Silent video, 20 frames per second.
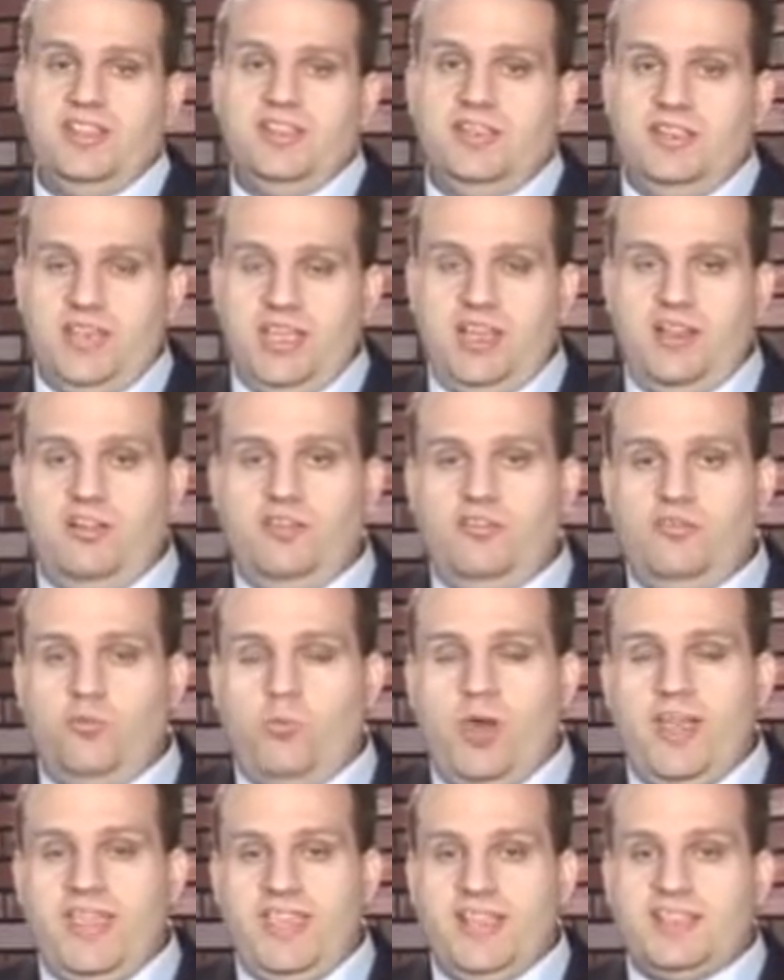Now,
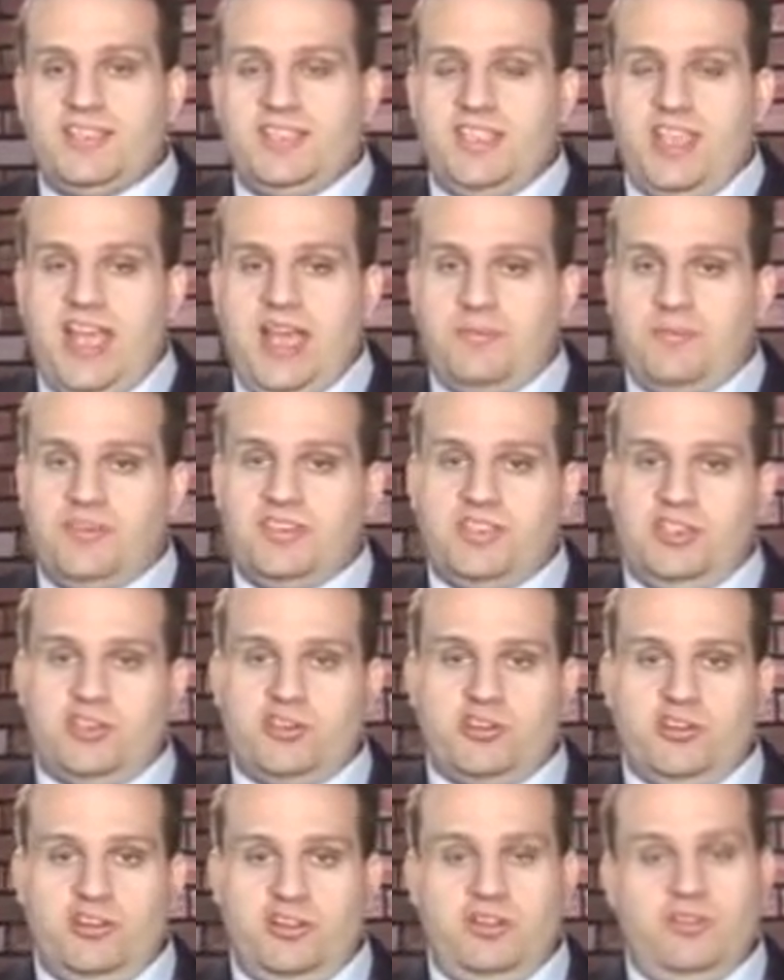white gets the
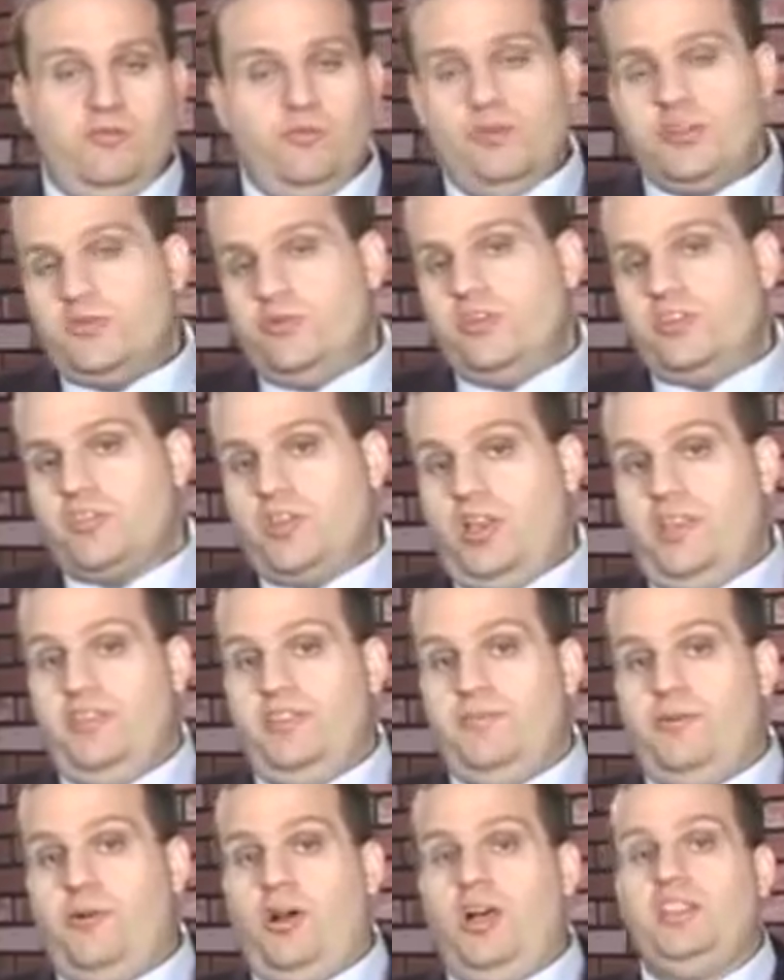opposition, which we saw in the
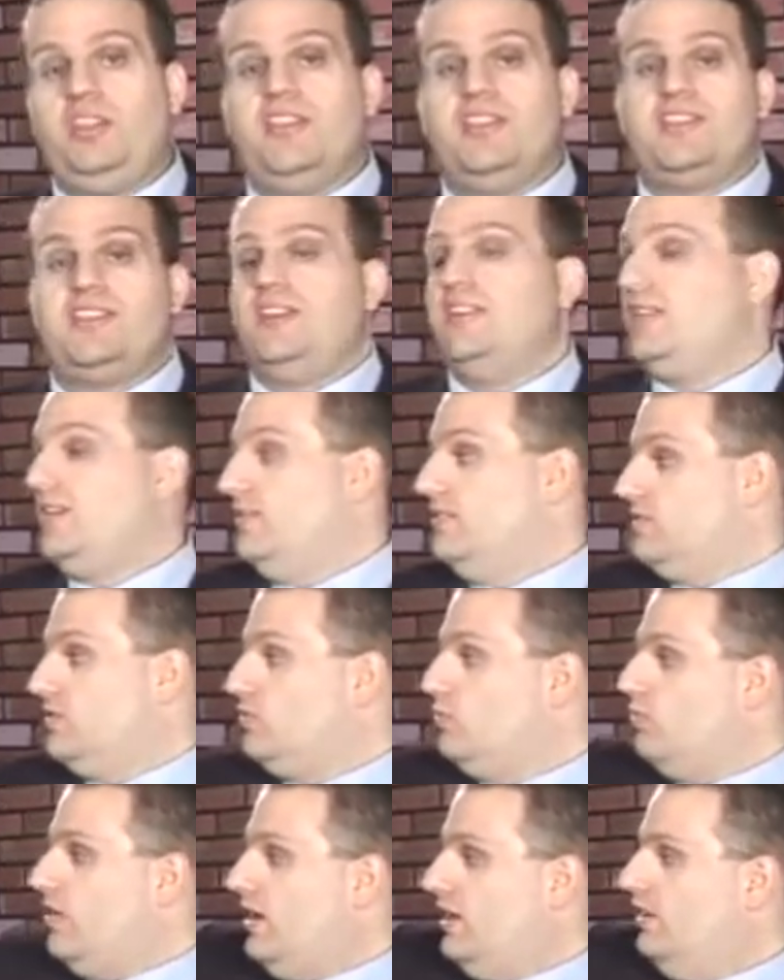pawnless endgames as
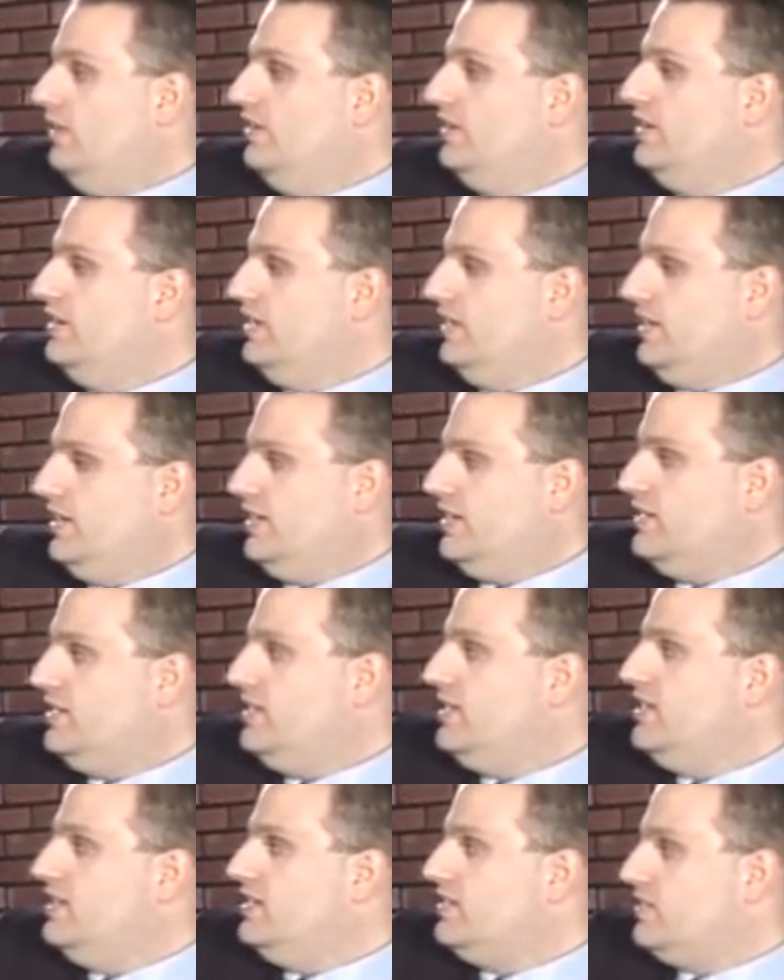well. King to
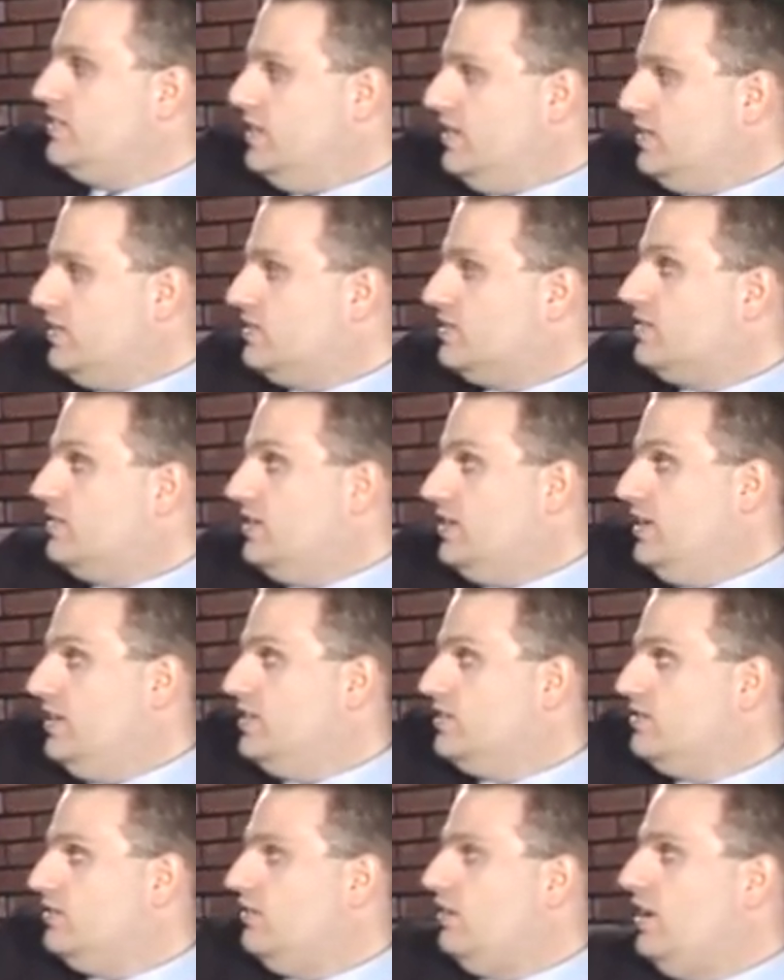e6. The kings
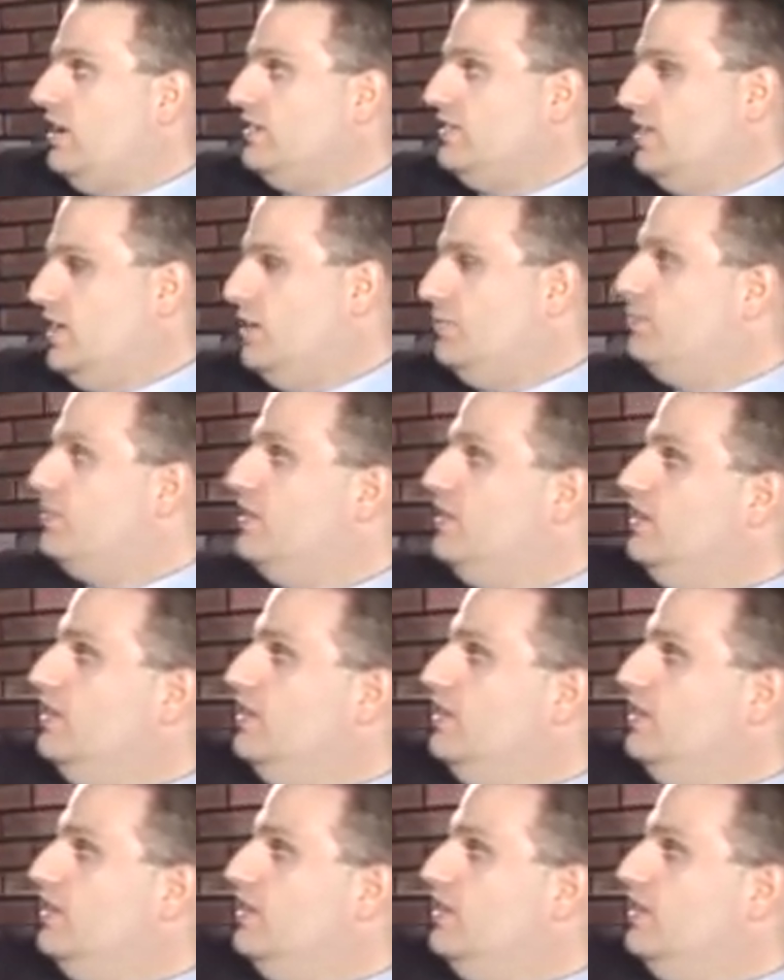are lined up.